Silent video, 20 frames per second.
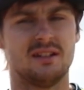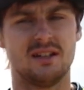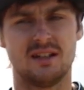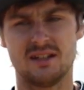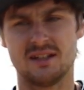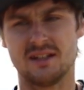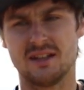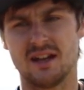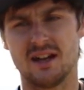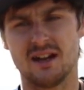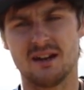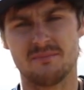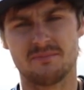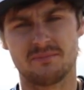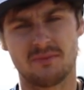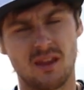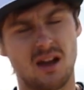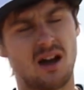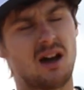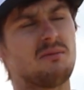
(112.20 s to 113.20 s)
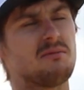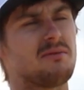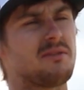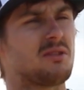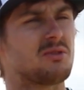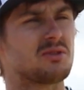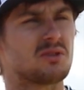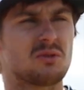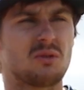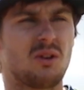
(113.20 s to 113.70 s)
and arm
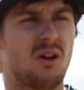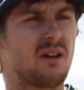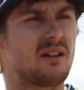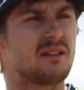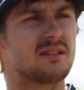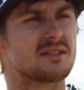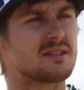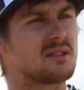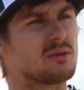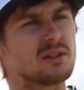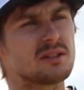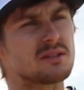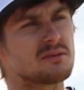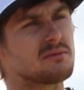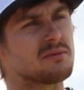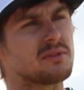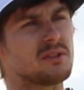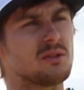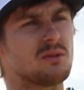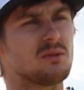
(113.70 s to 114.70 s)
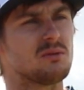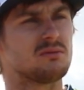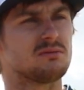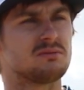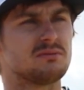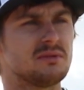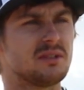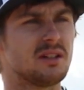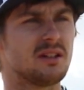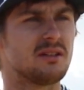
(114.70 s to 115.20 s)
feels alright. It still doesn't feel,
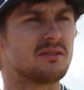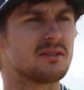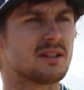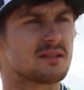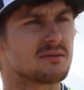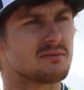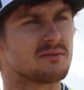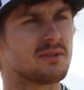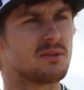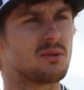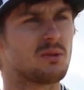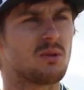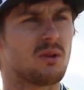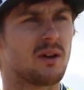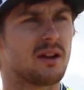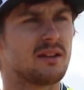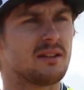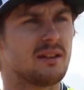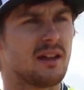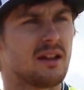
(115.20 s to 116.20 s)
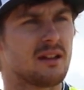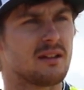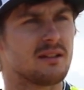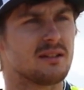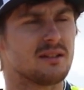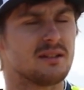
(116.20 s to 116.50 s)
it doesn't feel great yet,